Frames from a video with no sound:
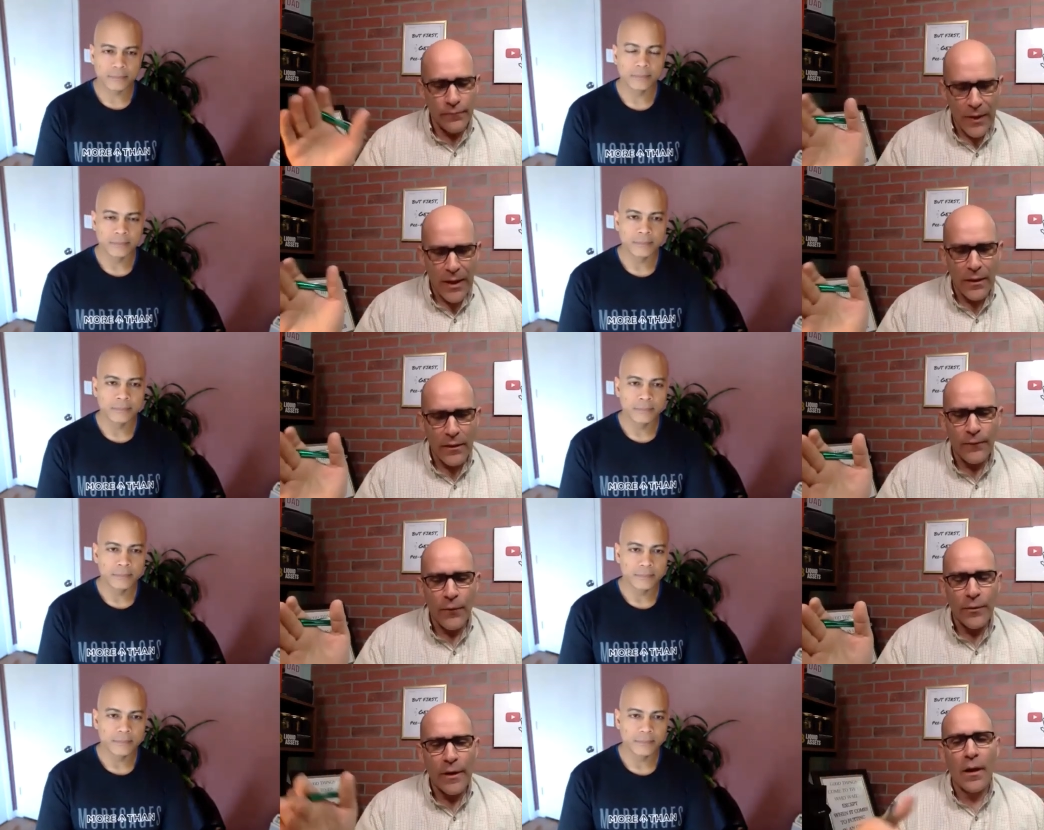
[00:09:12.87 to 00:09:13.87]
Speaker 1: they,
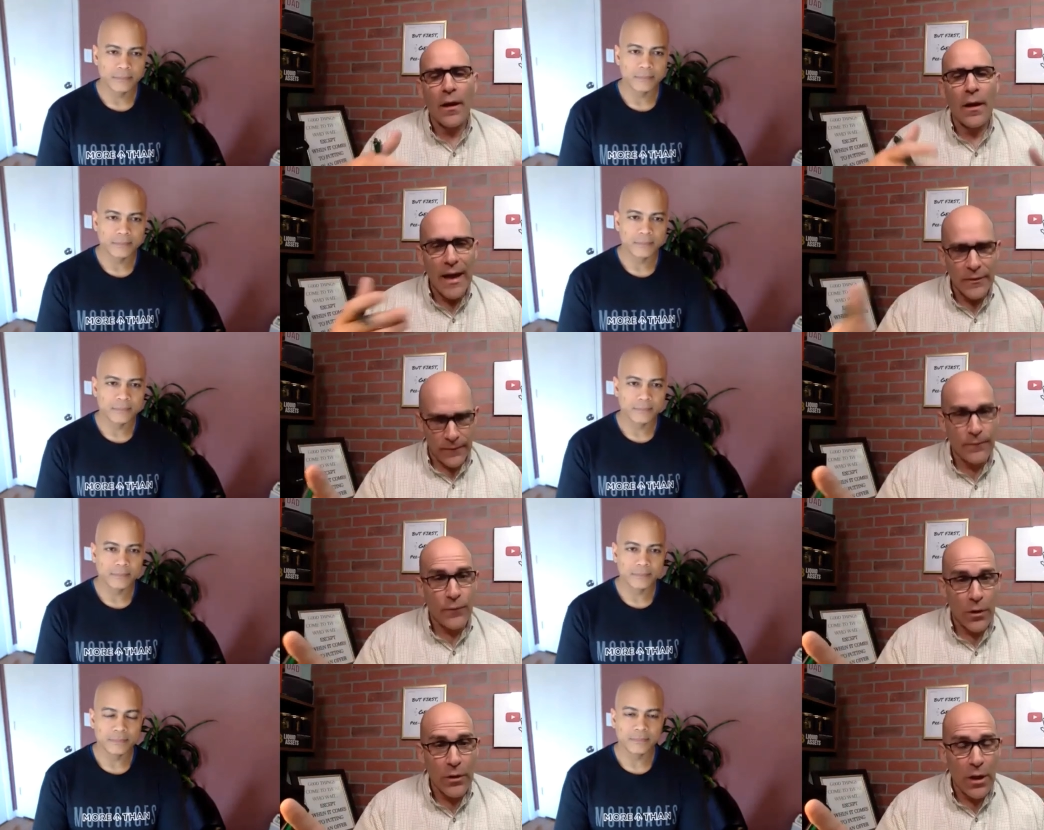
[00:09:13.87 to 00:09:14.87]
uh, have to
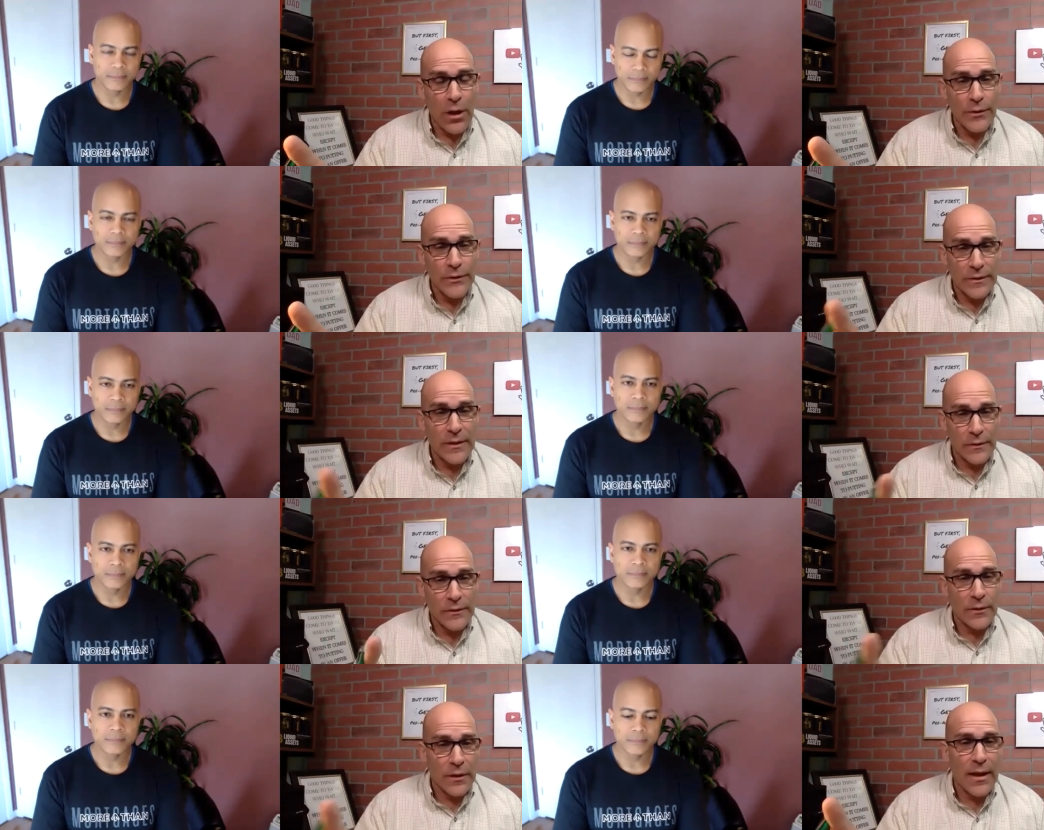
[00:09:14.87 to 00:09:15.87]
foreclose that they
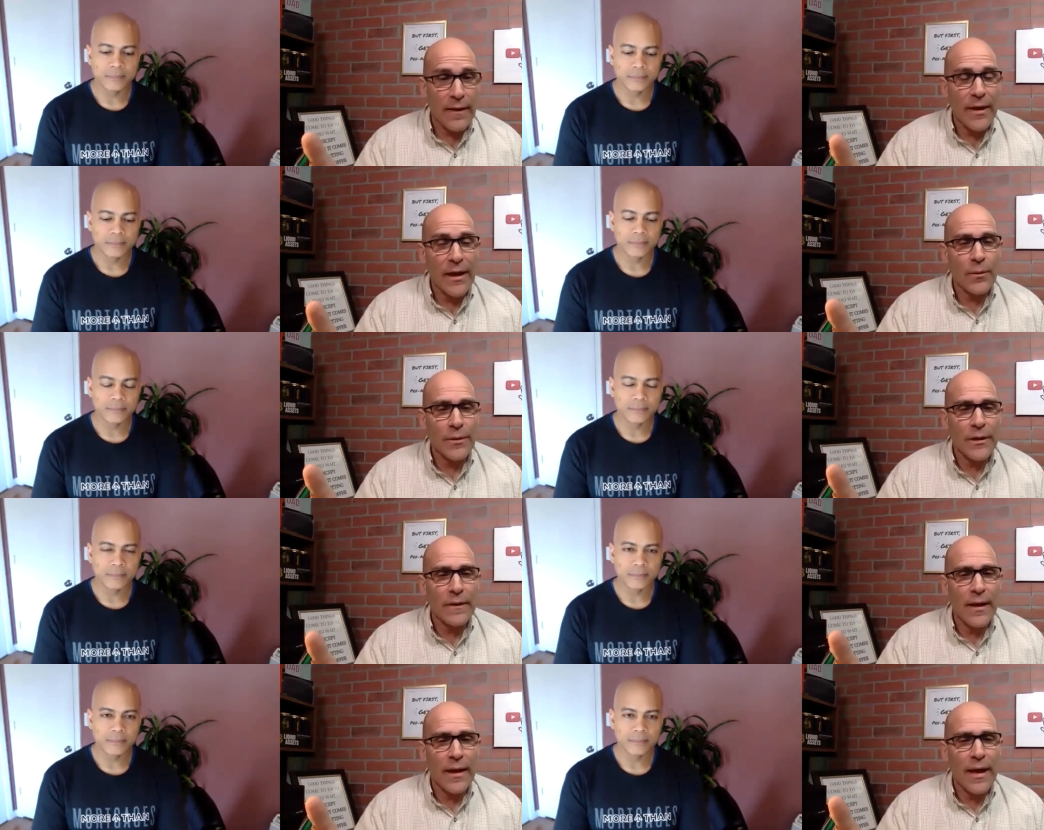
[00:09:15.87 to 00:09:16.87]
still have equity
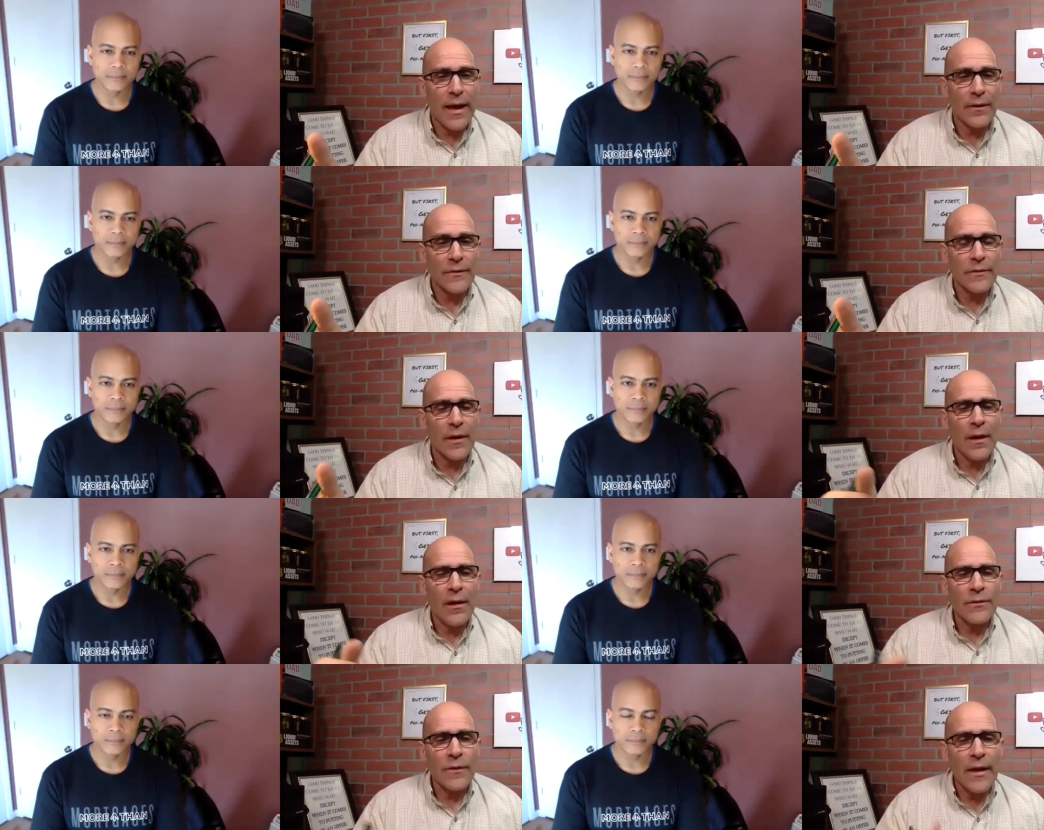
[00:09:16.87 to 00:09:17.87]
in that house.
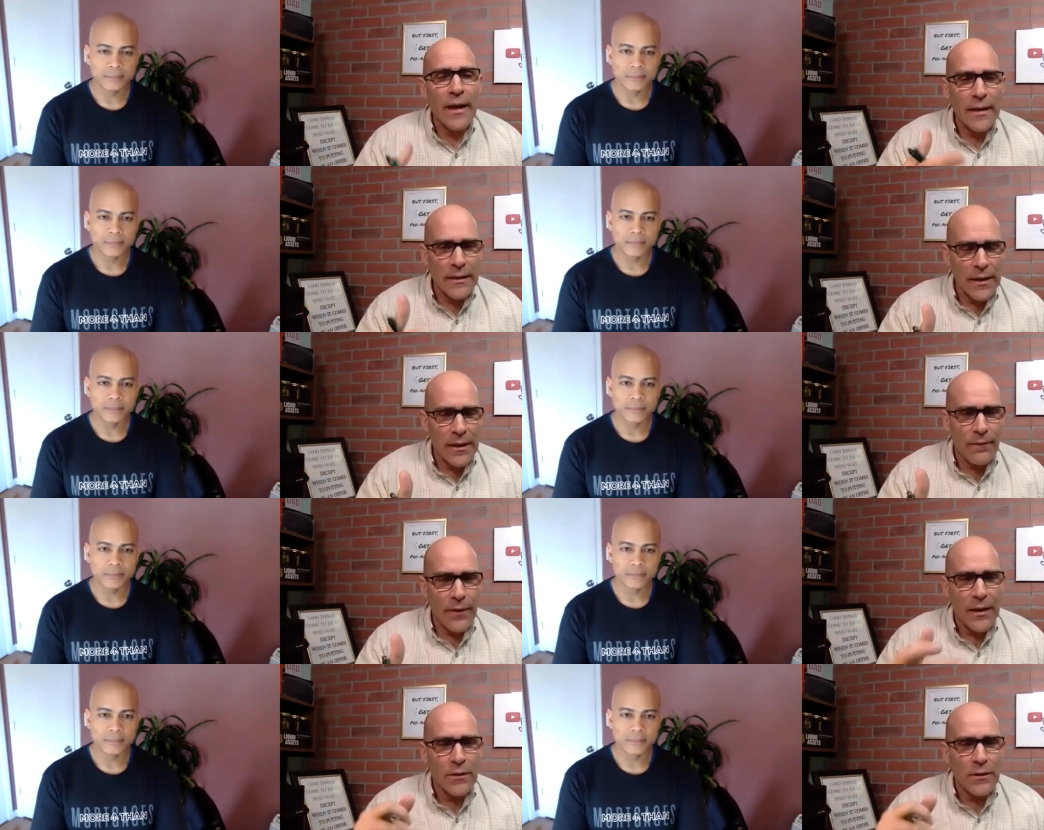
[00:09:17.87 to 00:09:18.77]
So they're not going to give a